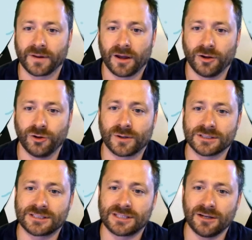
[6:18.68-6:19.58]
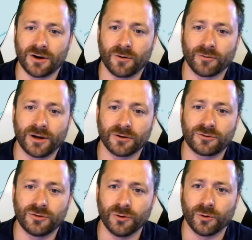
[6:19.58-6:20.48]
you can see over here
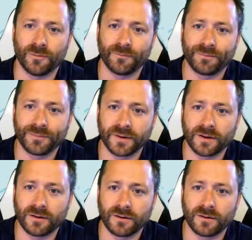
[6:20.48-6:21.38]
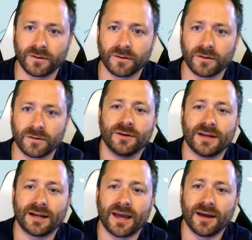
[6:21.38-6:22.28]
too,
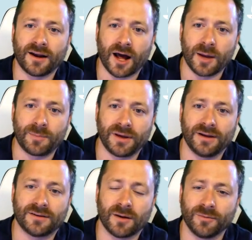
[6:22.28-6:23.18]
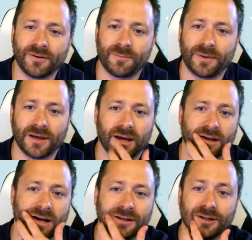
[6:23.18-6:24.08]
dedicated IP, double
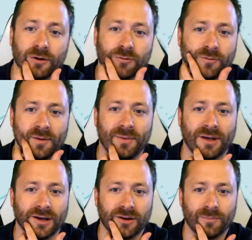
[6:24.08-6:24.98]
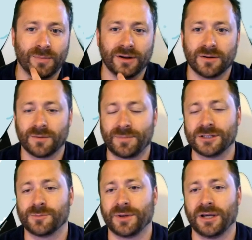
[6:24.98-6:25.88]
VPN, onion over VPN,
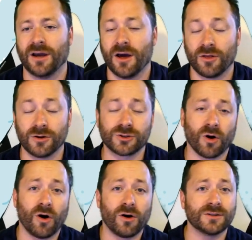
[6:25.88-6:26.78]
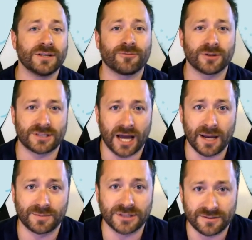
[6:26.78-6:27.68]
P2P, those are all different
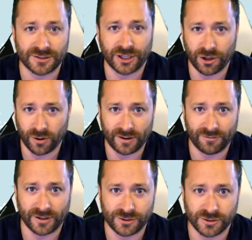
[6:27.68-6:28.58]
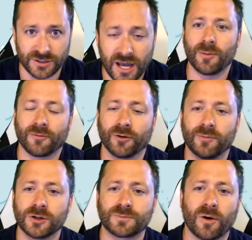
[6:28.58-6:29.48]
types of security features. But for the
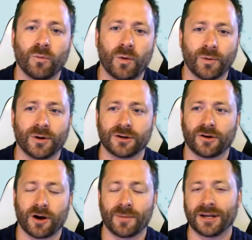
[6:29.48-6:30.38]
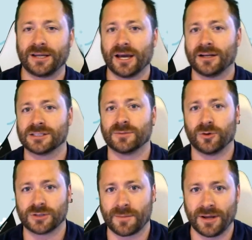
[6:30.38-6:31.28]
most part, what we want to talk about again is the
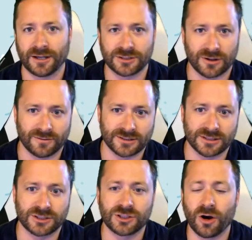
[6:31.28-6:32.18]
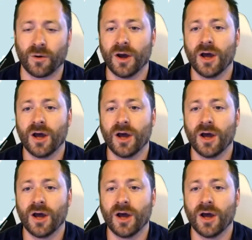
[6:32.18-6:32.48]
multimedia services. So